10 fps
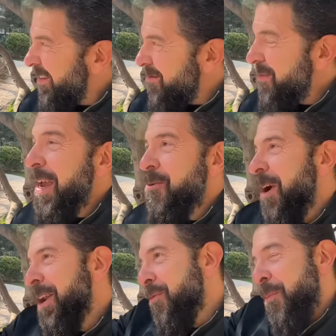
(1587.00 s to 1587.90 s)
Me
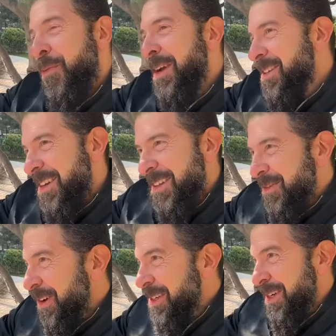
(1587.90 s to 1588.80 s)
running for president of
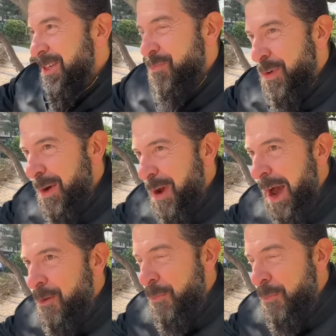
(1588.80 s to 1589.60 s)
Russia is I would